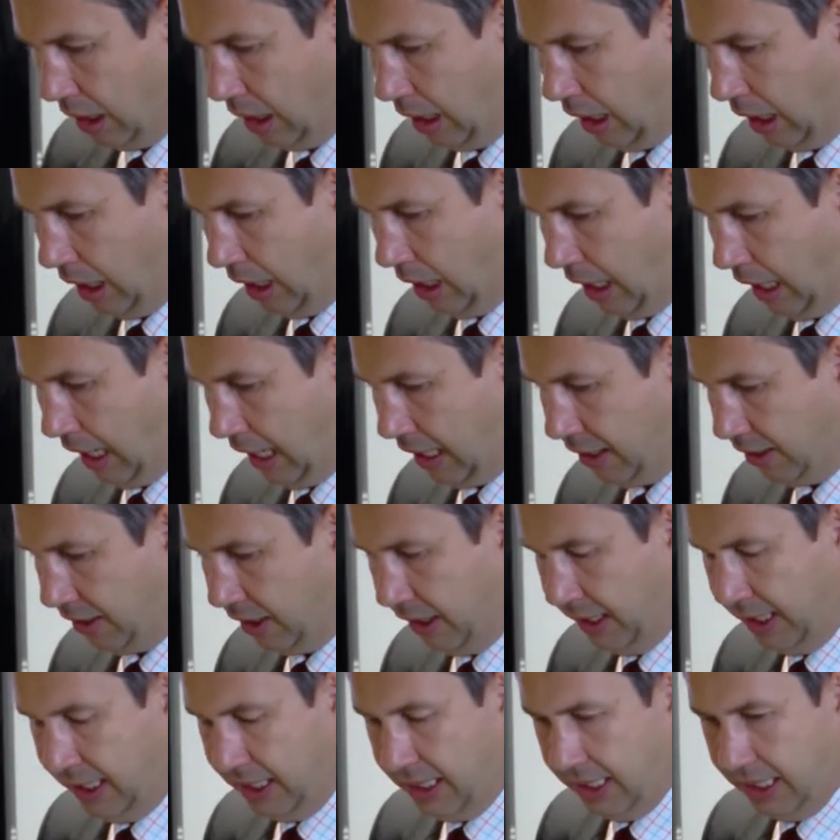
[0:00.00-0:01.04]
And
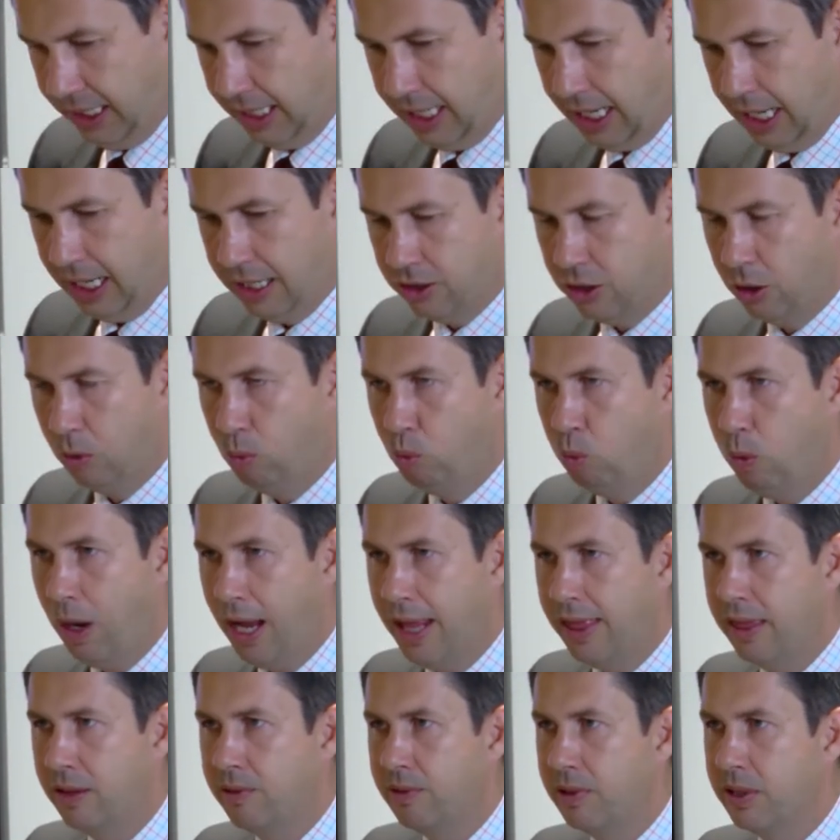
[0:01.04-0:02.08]
the leading case on
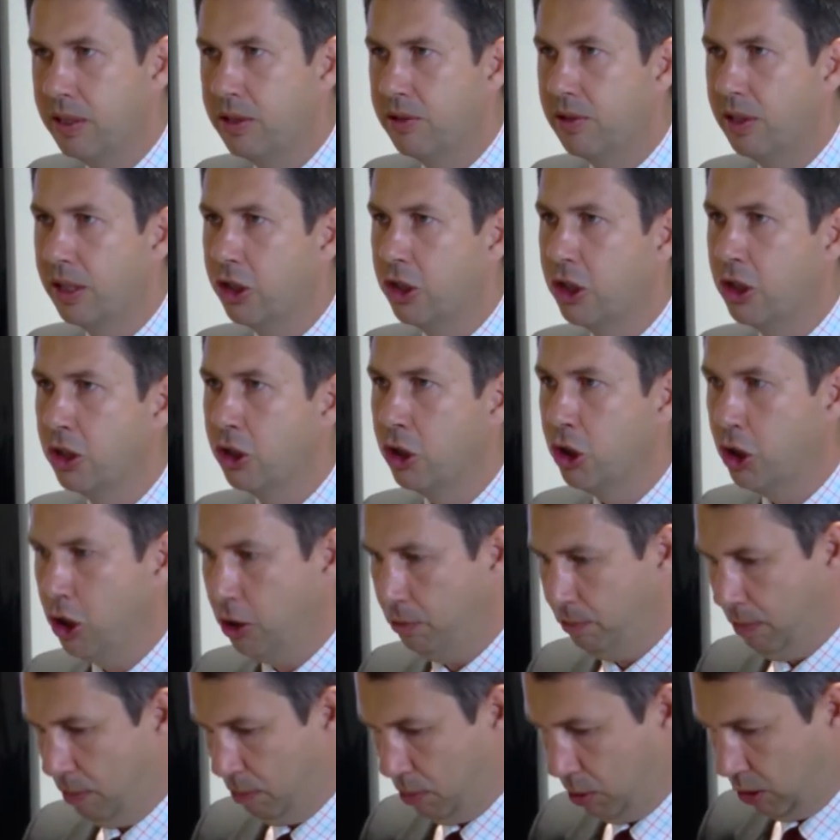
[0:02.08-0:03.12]
when the restrictions
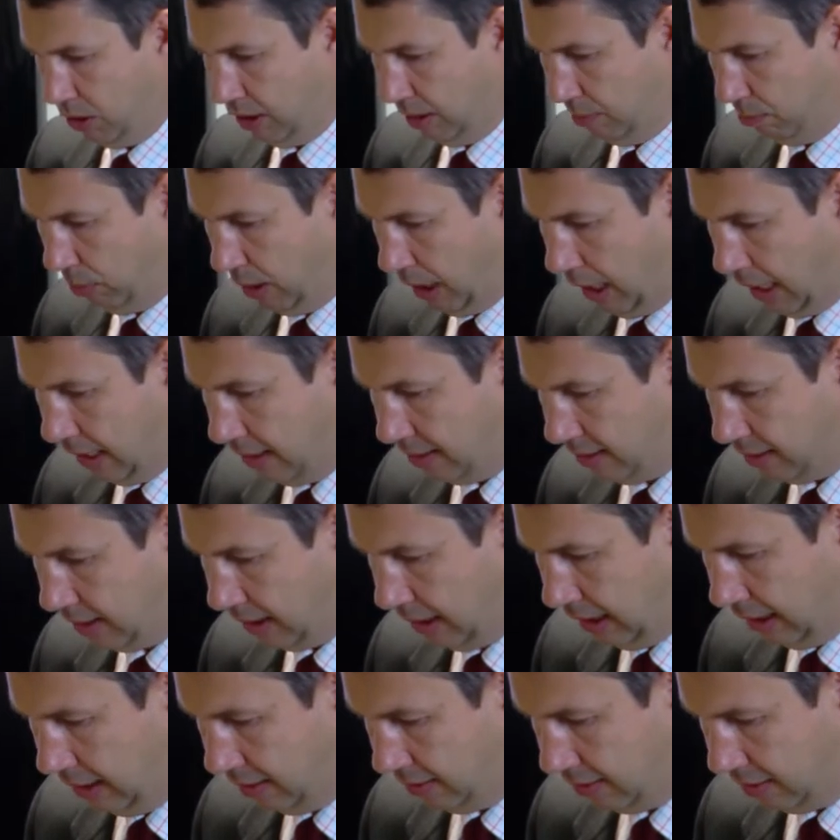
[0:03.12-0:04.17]
should be put in place
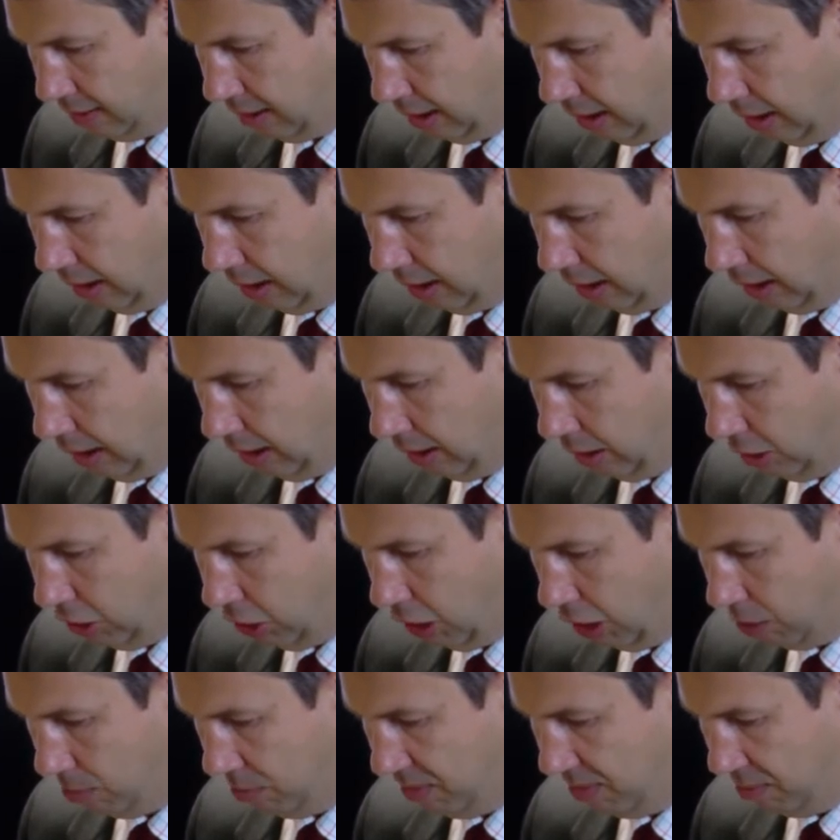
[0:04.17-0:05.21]
is the
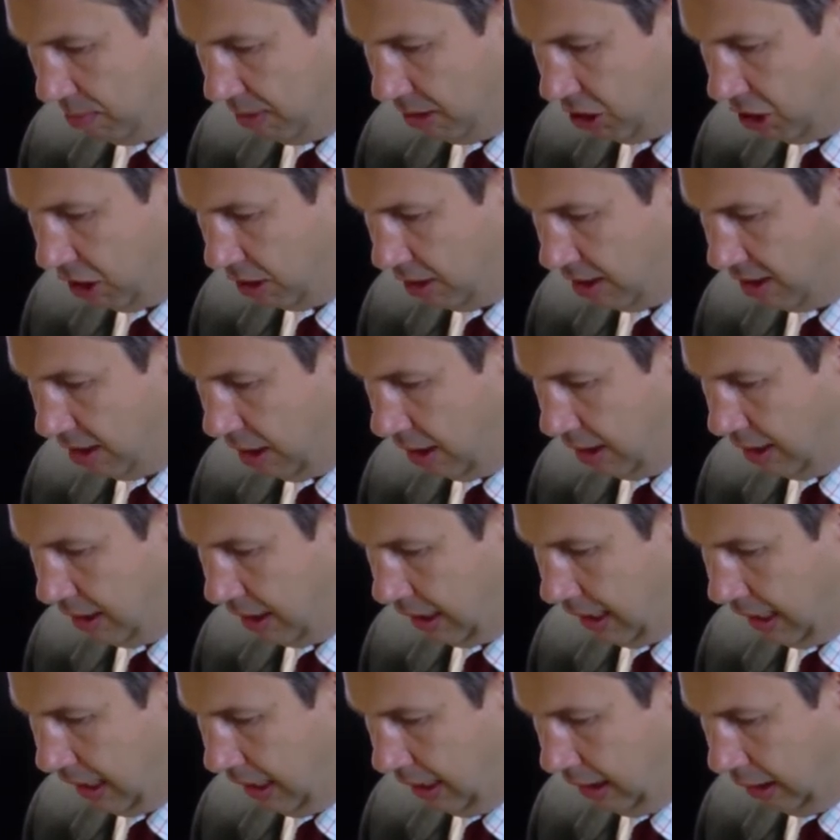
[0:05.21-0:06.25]
judgment of Mr. Justice
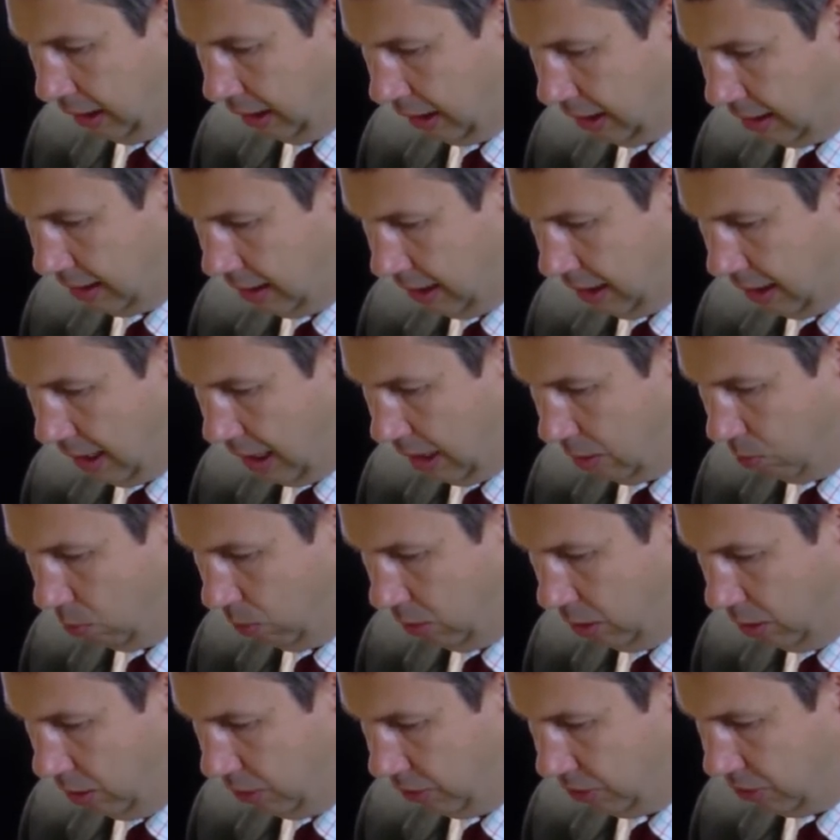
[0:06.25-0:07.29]
Underhill, as he then
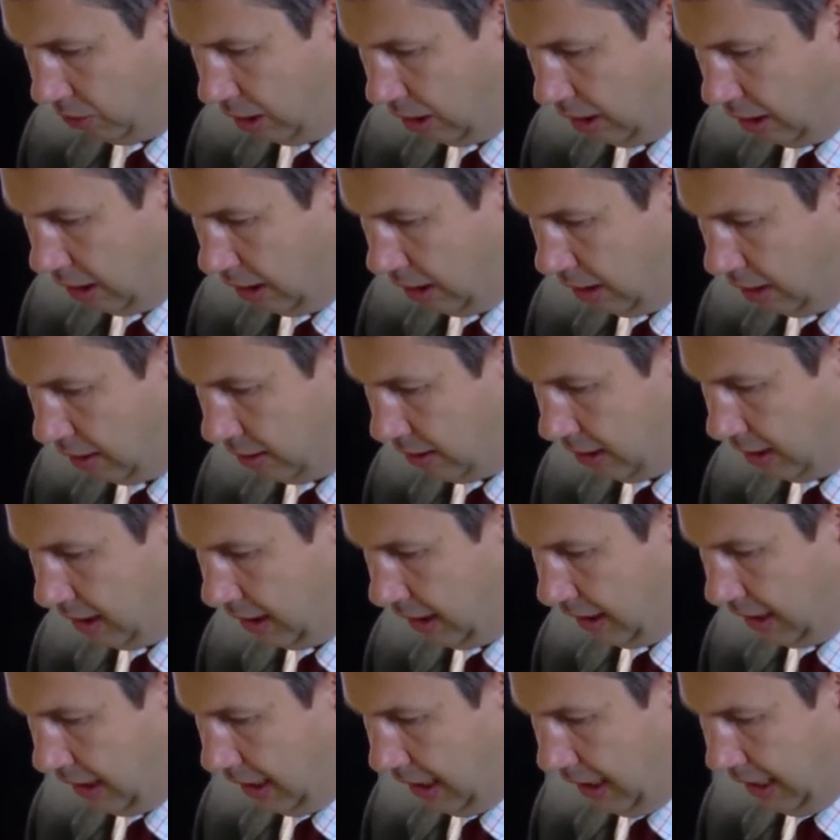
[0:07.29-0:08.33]
was,
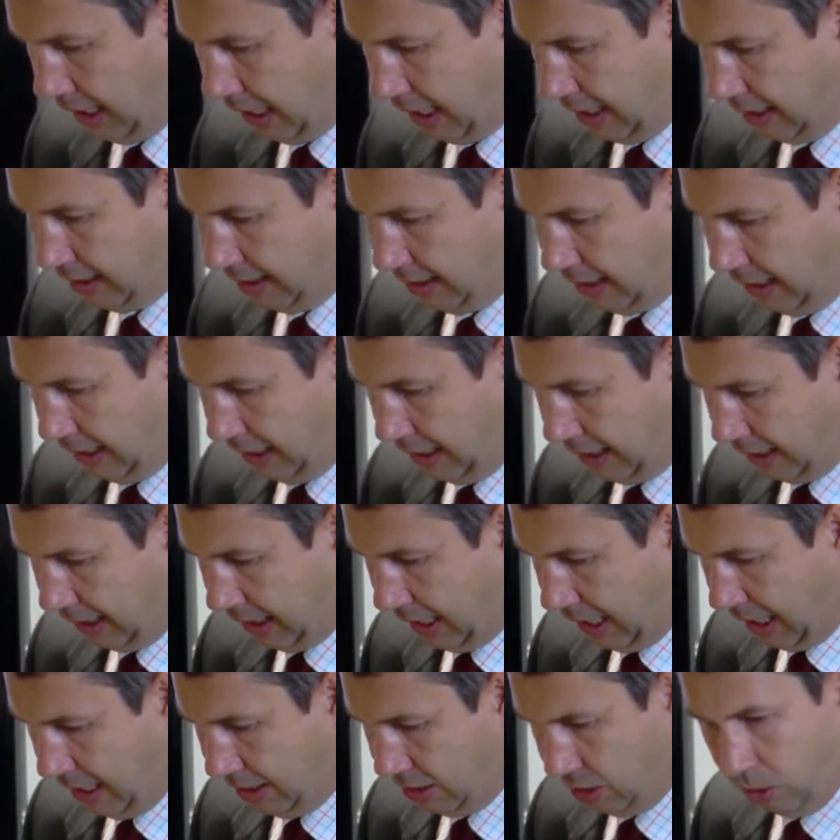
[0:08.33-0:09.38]
sitting in the EAT in a
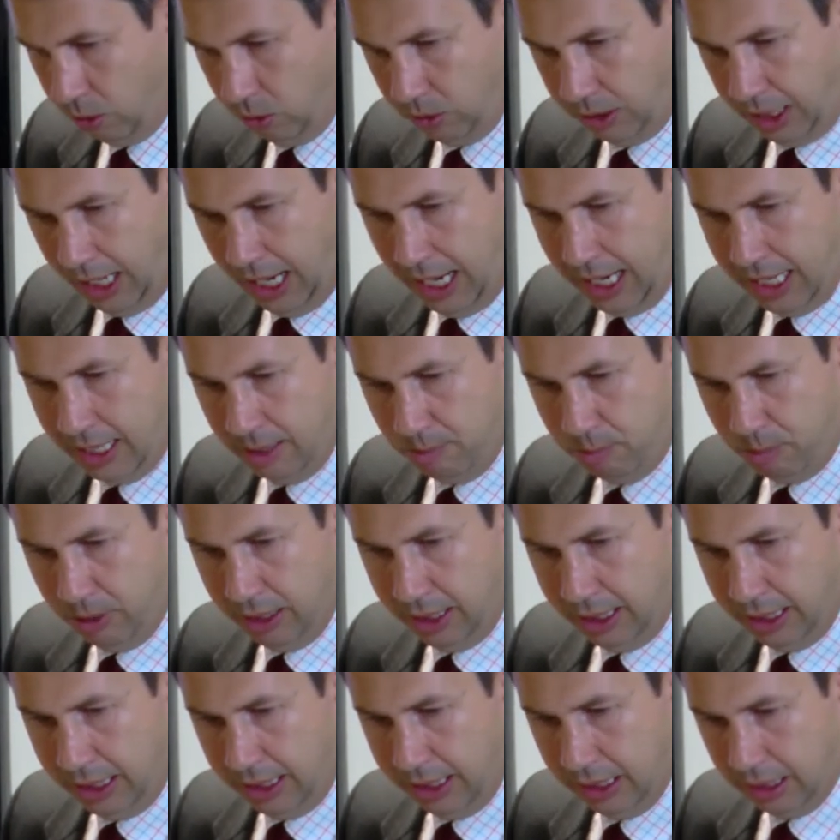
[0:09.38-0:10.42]
case called
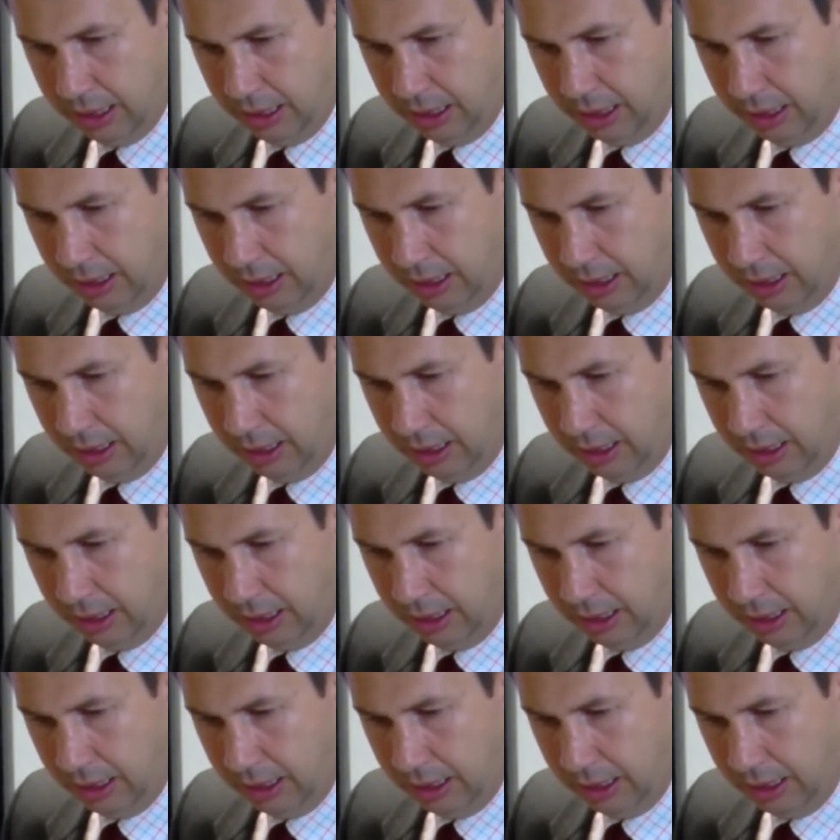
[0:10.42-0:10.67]
AB.